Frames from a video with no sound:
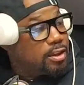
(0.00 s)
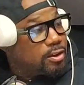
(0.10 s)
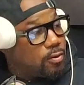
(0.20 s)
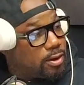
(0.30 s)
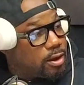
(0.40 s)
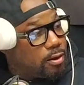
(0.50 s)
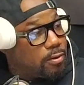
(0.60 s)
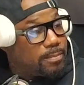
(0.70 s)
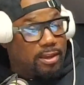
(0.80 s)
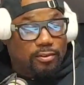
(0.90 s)
going
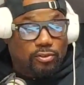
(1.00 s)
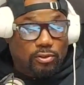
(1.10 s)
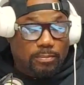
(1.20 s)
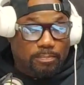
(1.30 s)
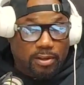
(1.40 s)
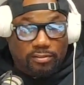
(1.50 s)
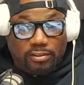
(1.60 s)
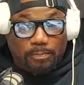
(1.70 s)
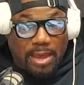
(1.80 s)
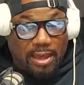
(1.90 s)
home, making sure the books
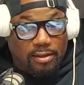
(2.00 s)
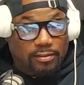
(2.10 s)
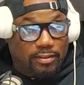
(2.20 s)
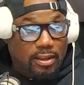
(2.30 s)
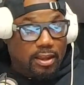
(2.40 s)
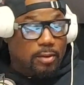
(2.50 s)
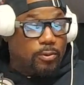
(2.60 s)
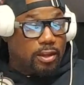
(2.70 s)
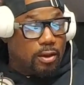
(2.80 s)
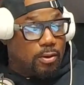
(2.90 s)
is balanced, and
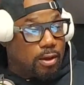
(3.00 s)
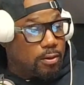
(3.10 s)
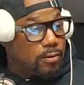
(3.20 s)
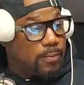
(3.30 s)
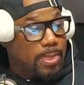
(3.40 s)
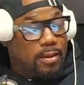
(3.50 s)
we go home.